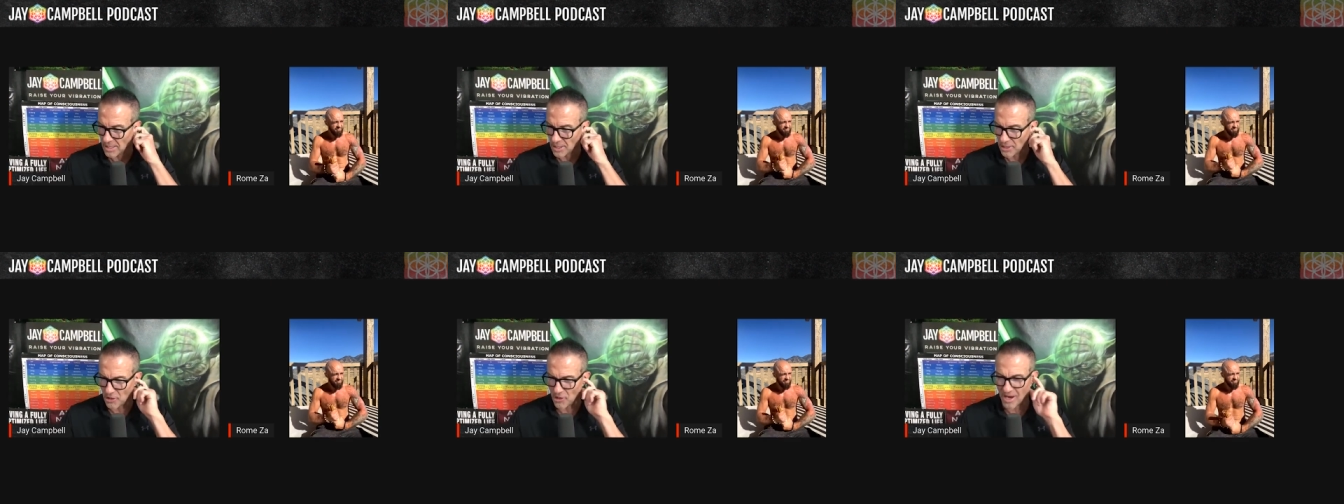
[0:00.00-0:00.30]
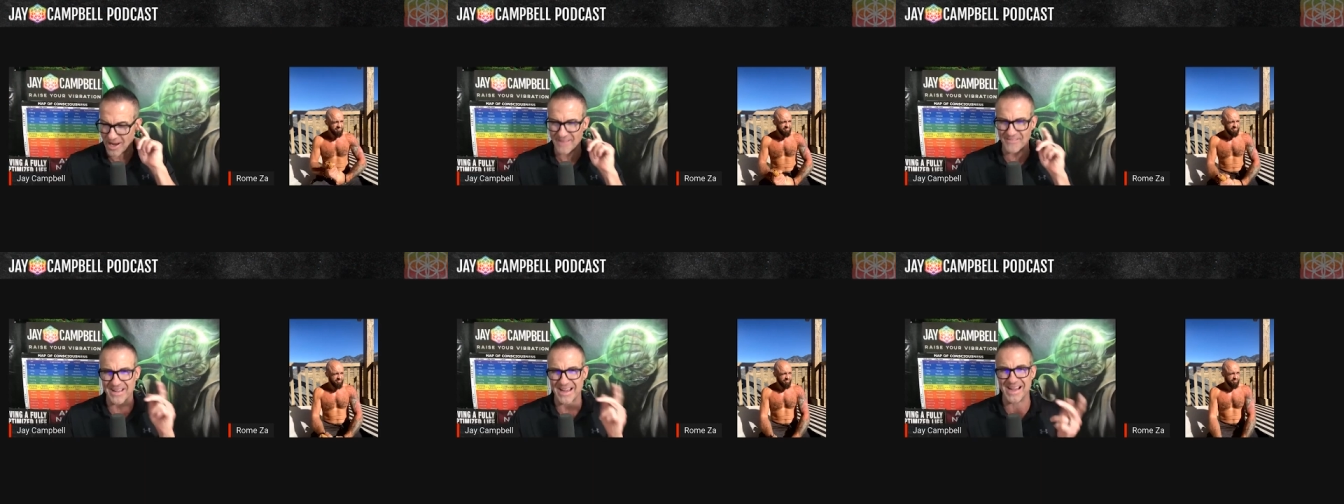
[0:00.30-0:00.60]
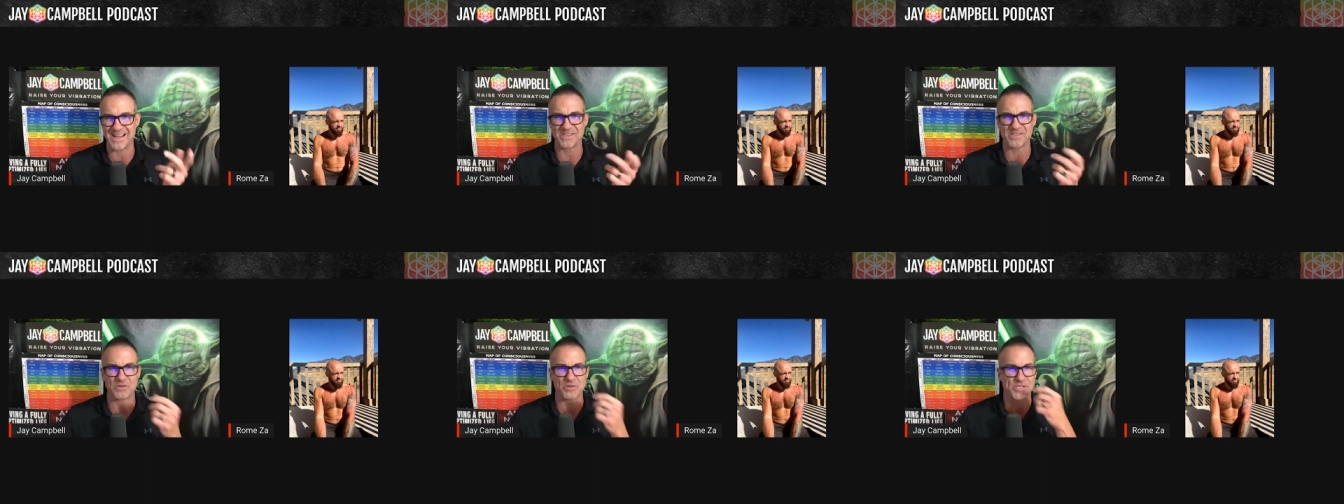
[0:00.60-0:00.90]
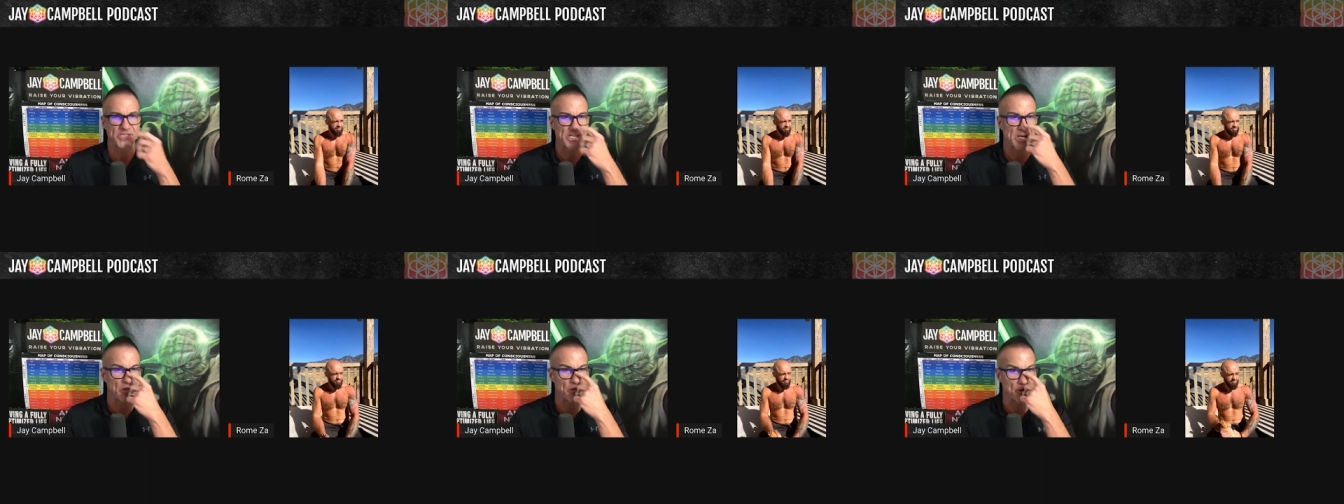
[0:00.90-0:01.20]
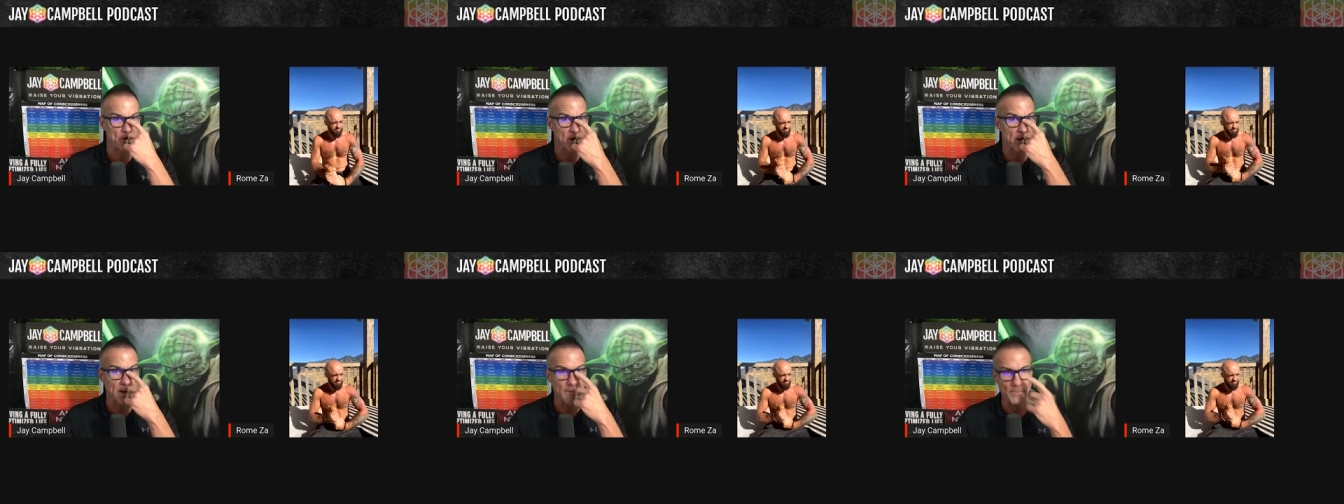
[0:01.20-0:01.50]
you know, I have guys that'll sell
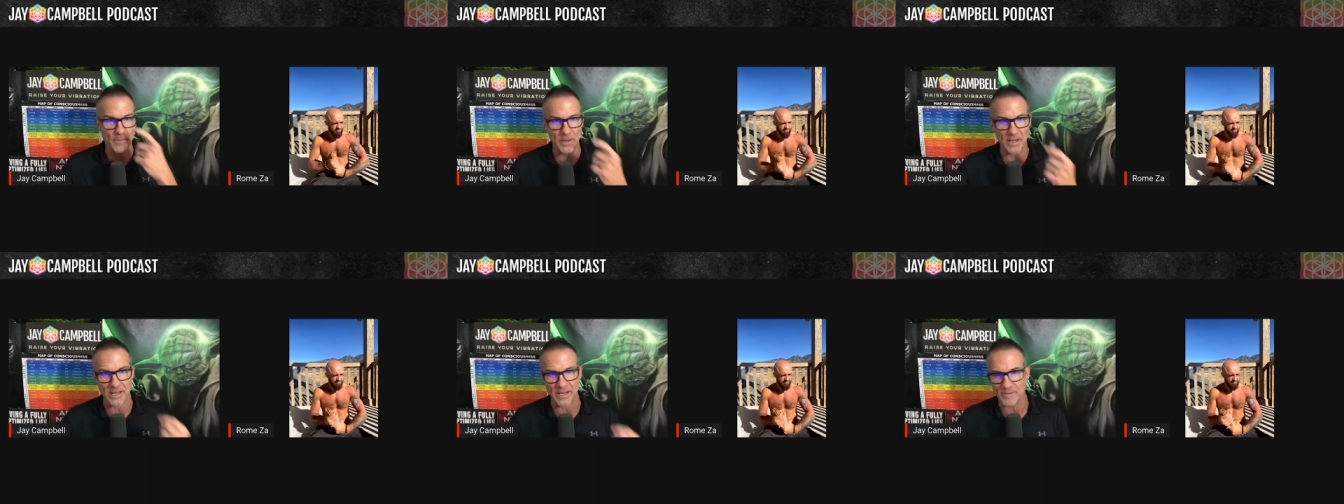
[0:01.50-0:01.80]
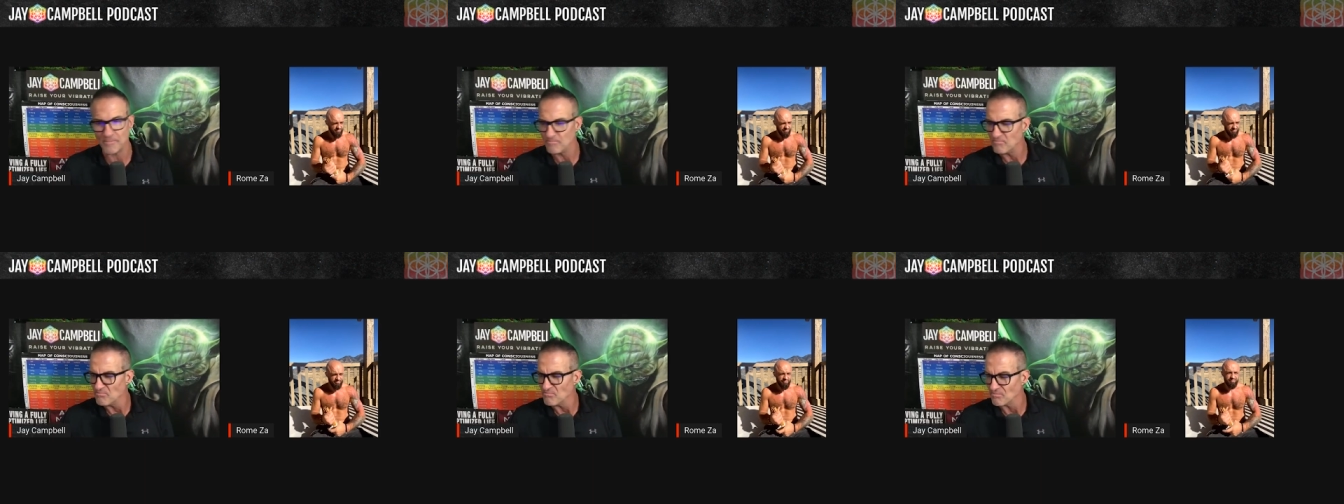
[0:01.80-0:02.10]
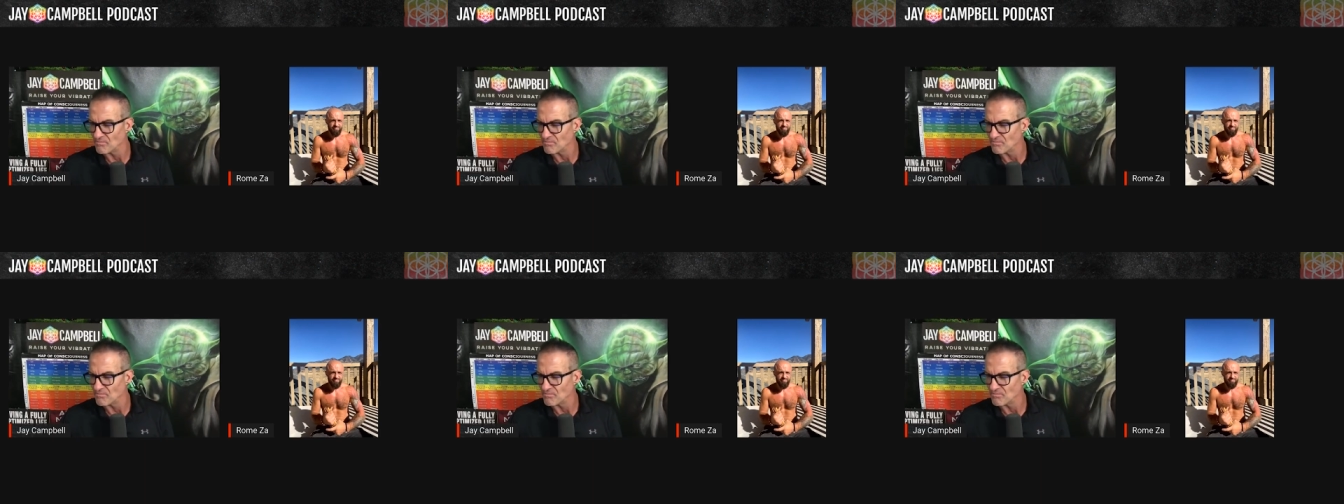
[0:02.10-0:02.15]
their company,